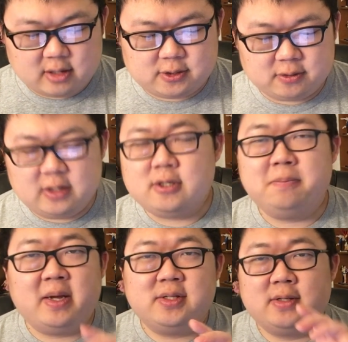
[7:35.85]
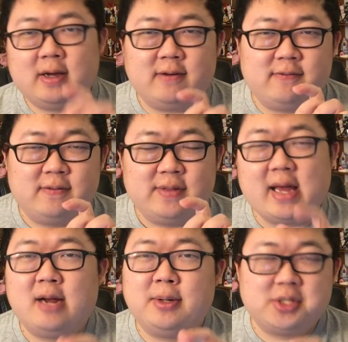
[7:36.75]
And so these are based off
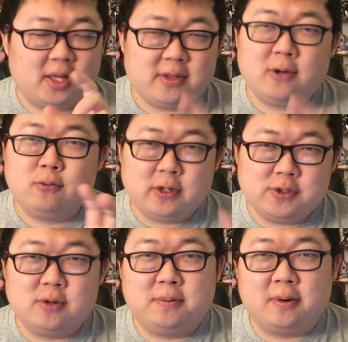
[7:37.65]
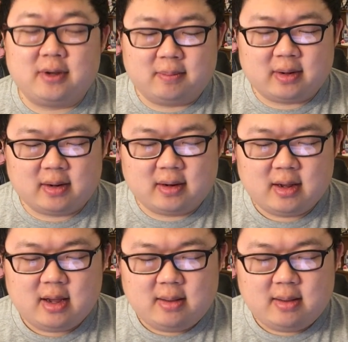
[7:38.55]
not how much I like the original Pokemon,